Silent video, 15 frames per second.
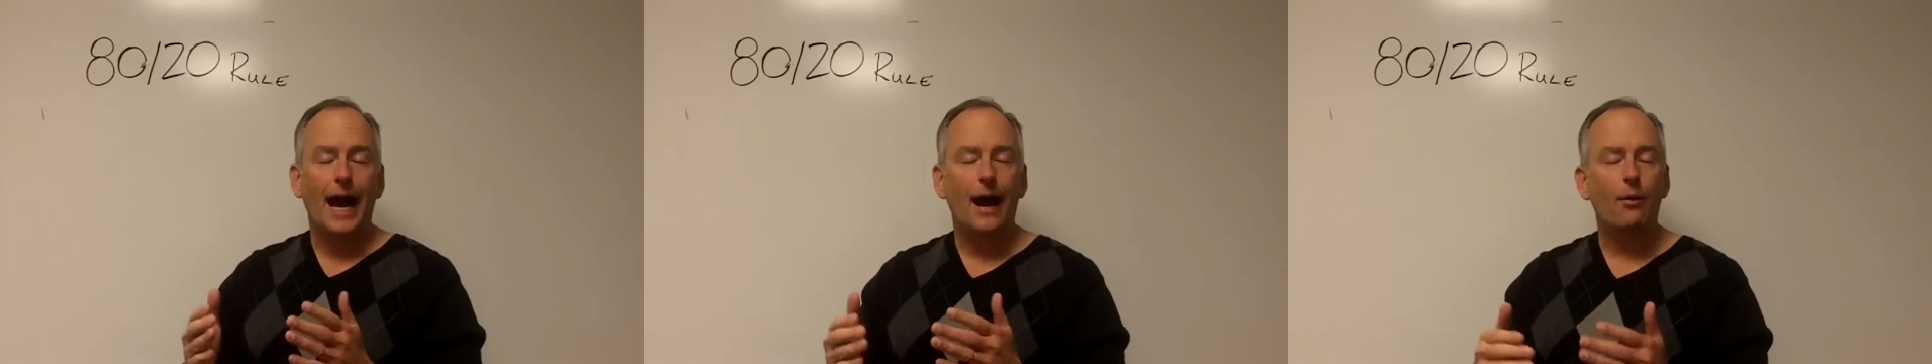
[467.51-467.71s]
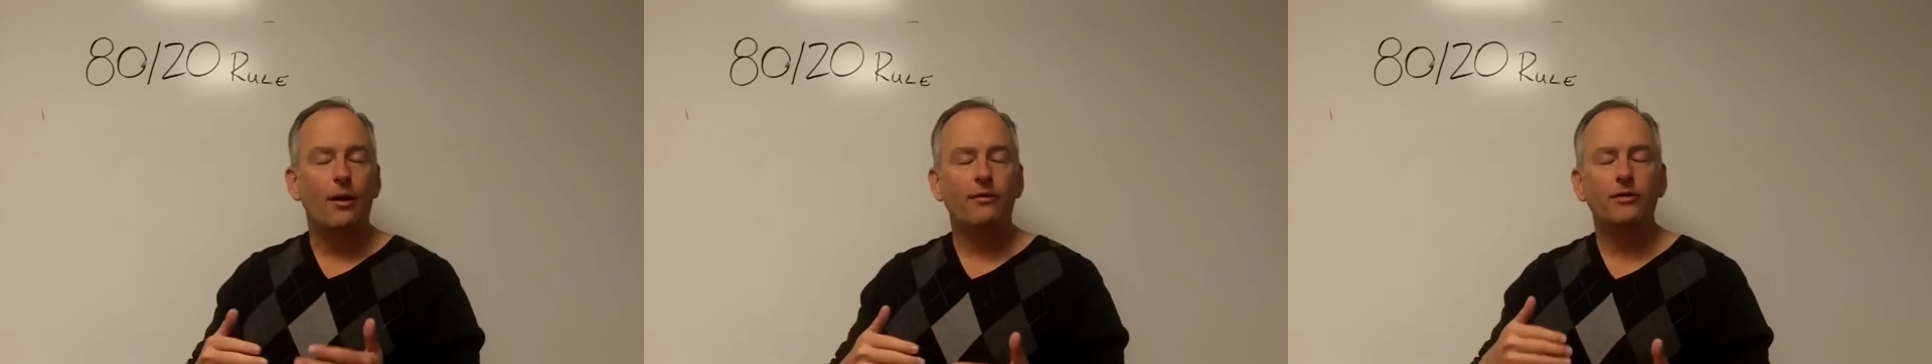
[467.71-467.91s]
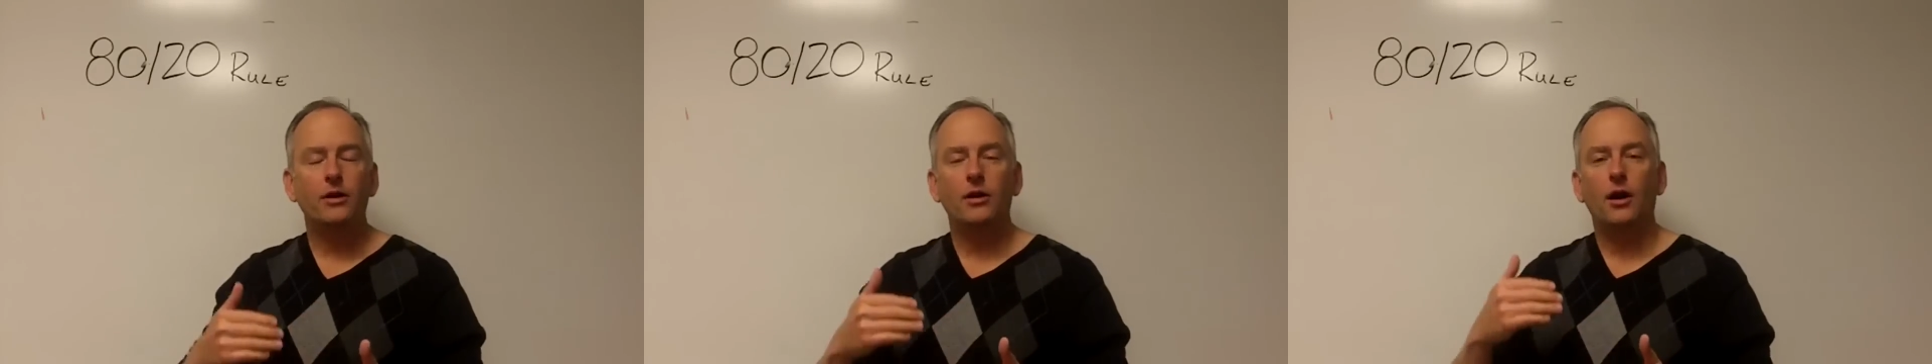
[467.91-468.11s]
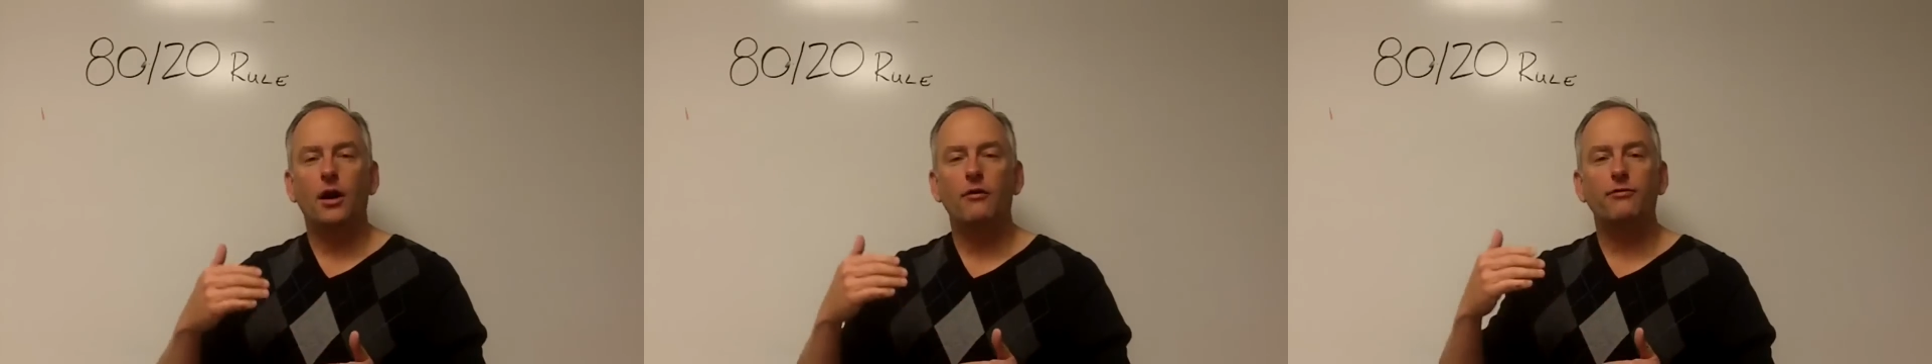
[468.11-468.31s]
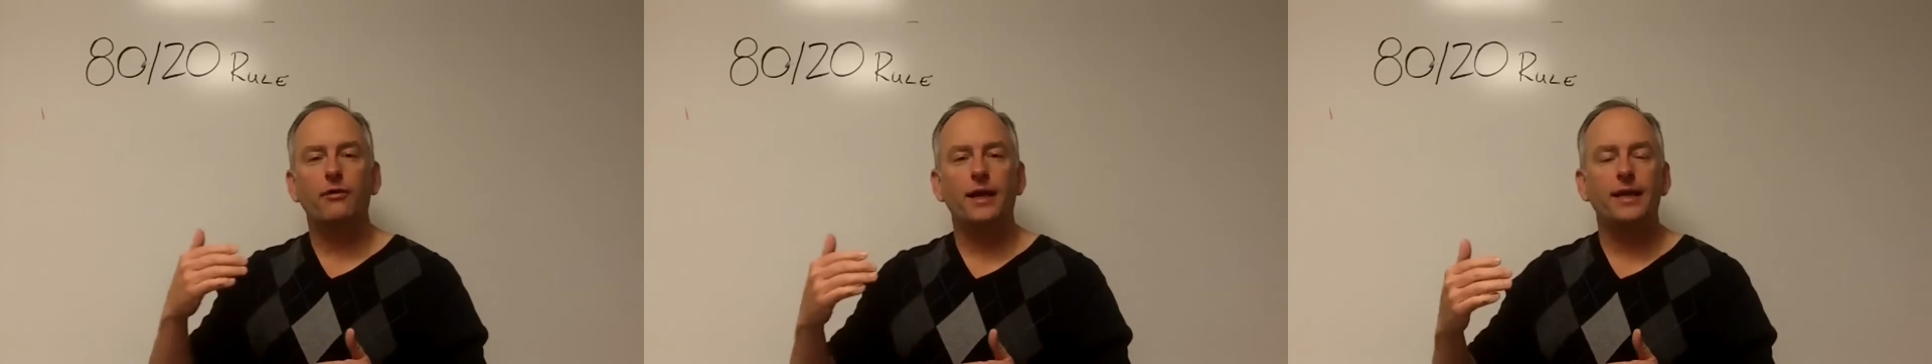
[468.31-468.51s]
However,
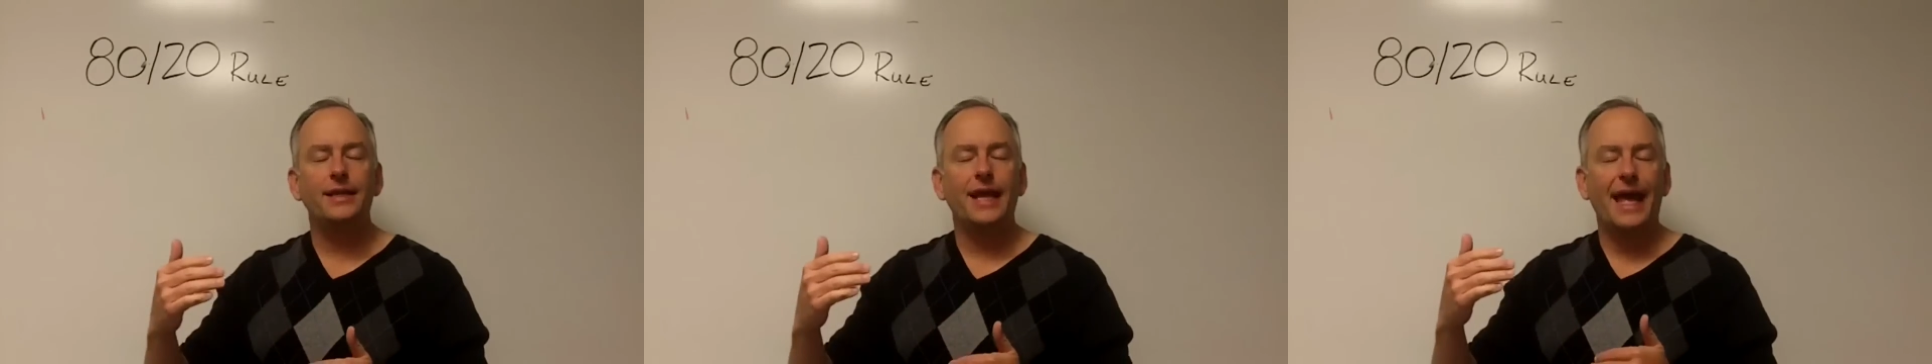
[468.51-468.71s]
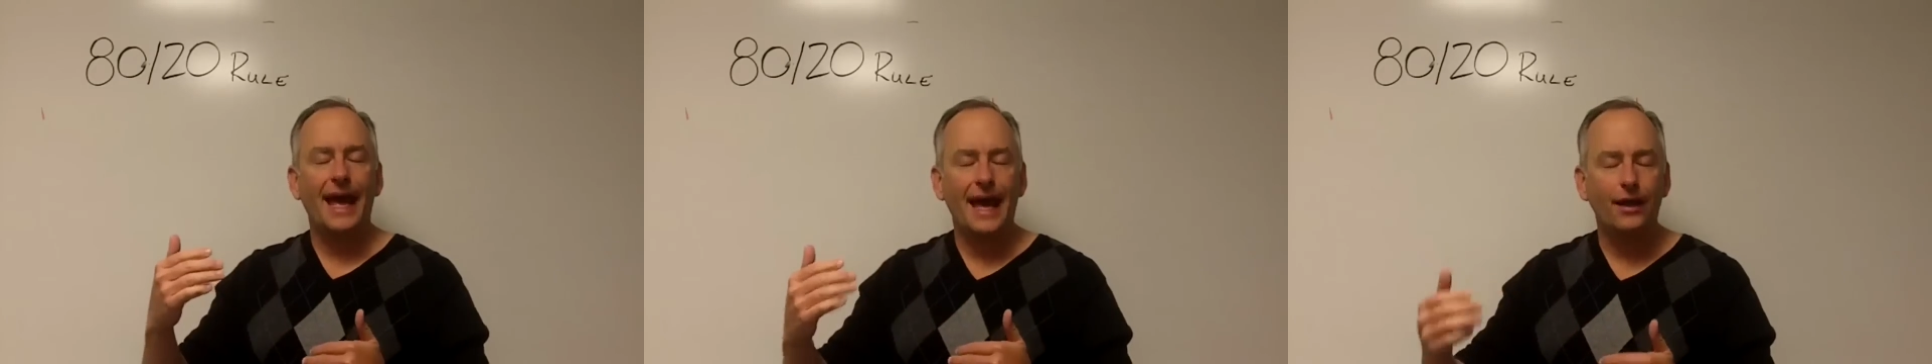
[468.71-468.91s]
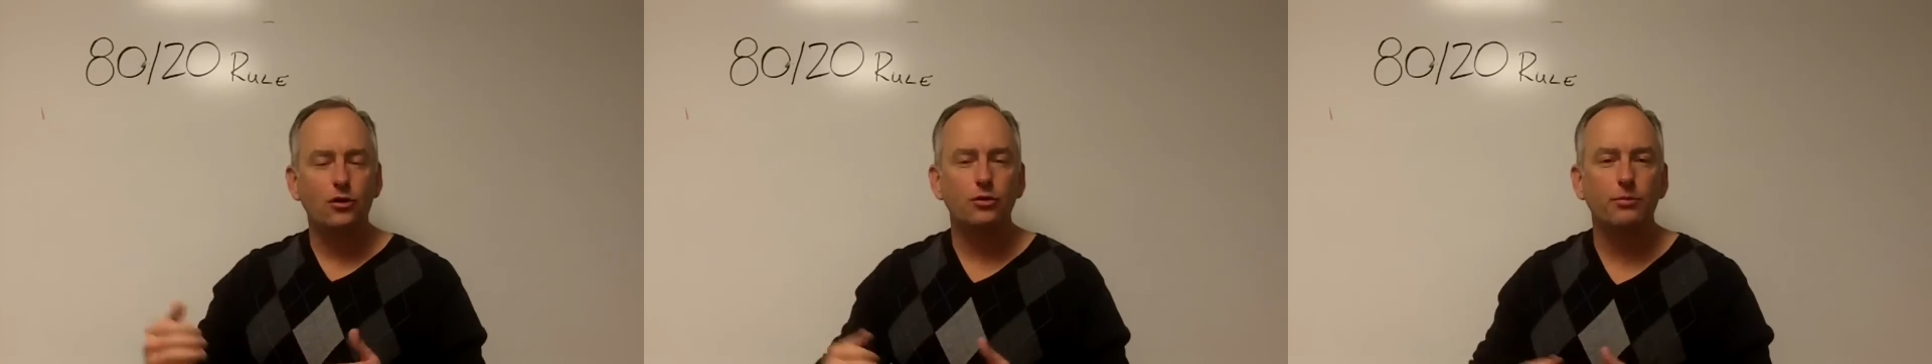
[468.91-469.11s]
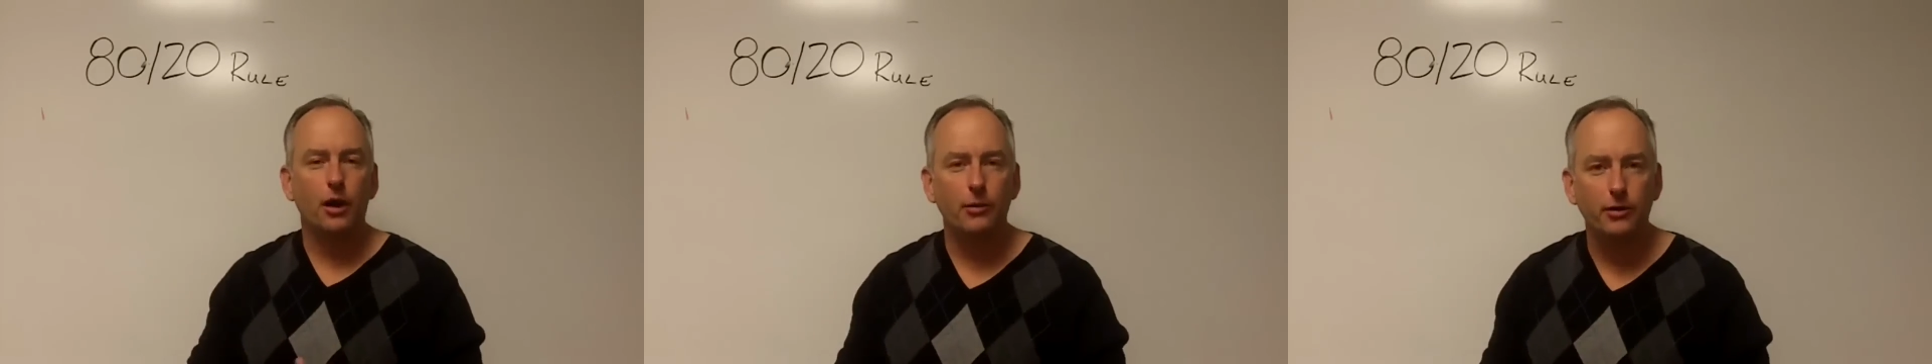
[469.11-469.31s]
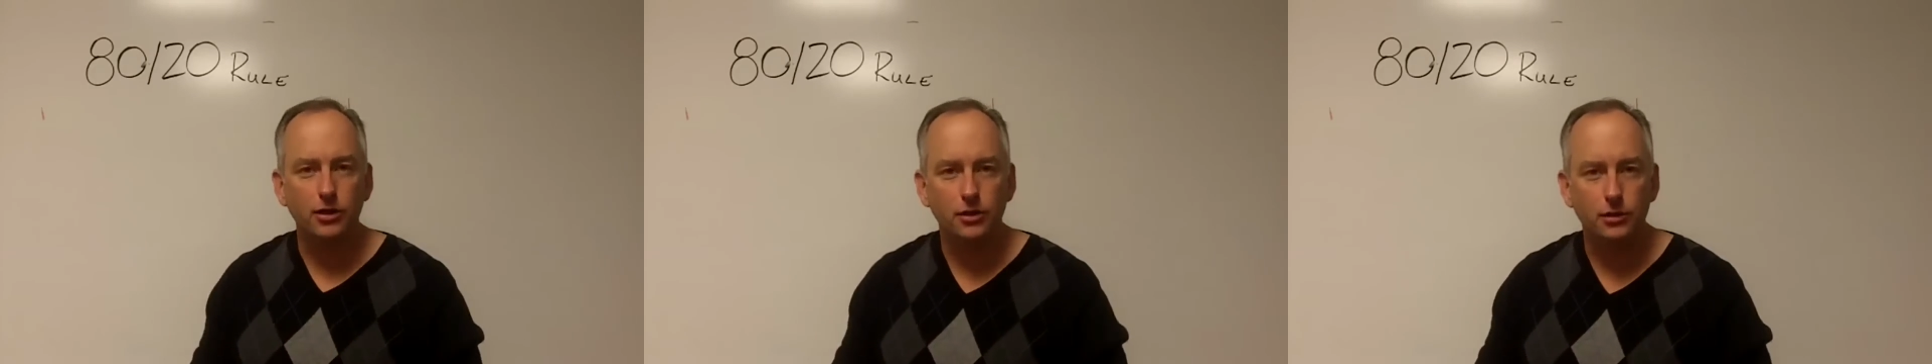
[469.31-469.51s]
our friend Andrew
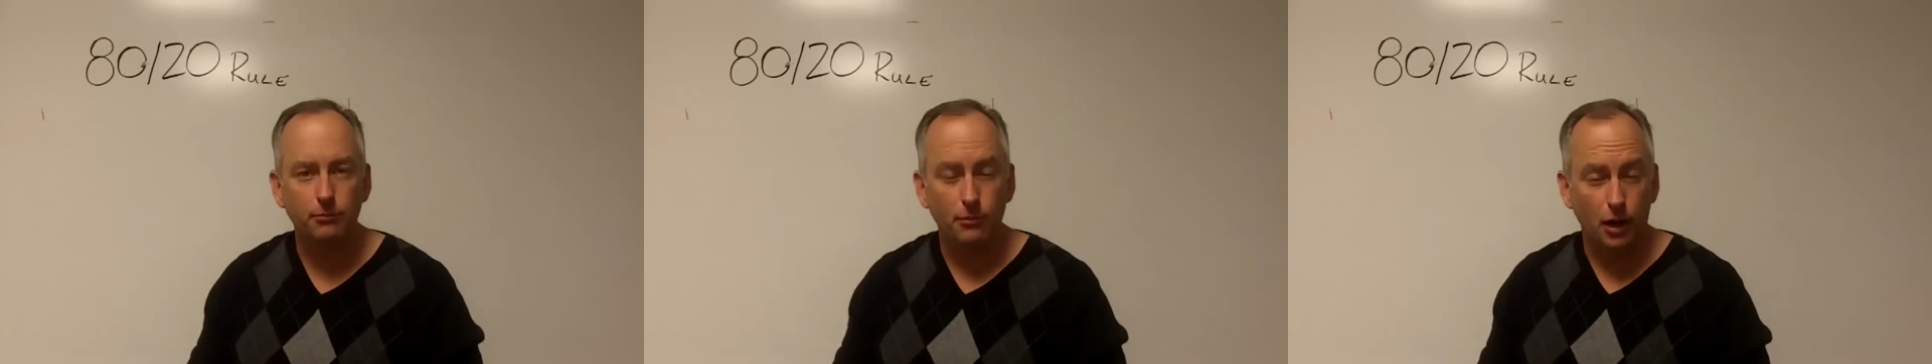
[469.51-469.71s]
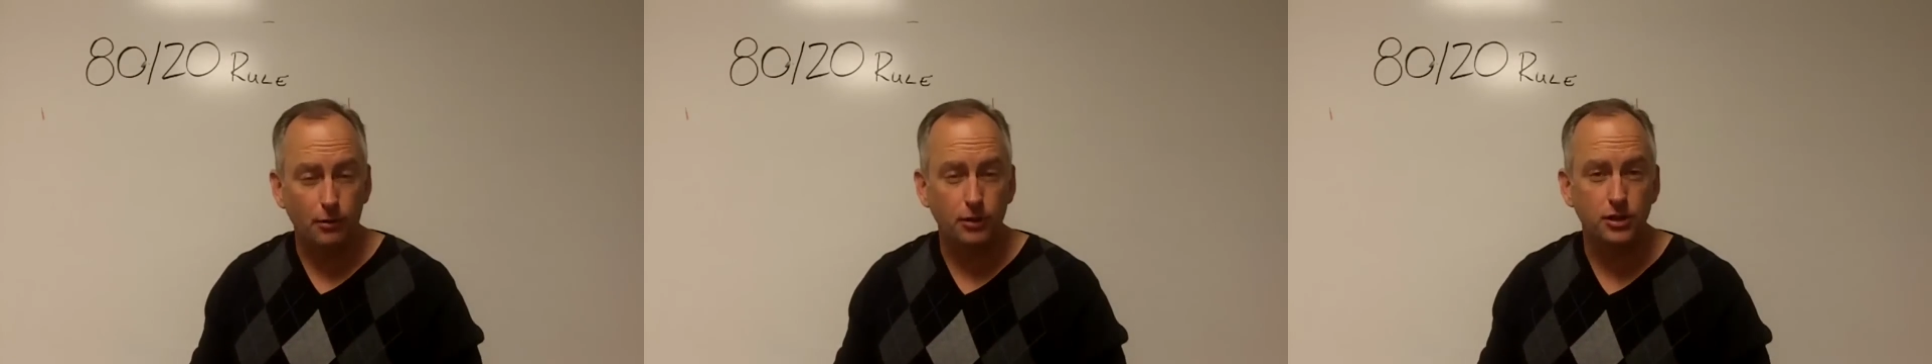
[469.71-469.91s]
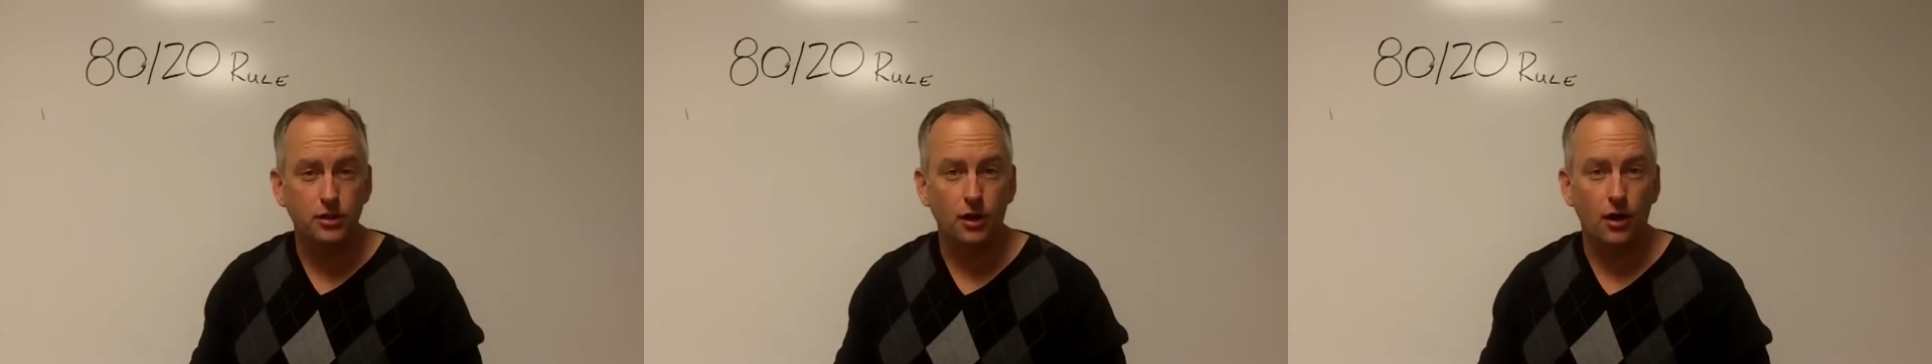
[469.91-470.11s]
Barber, Barber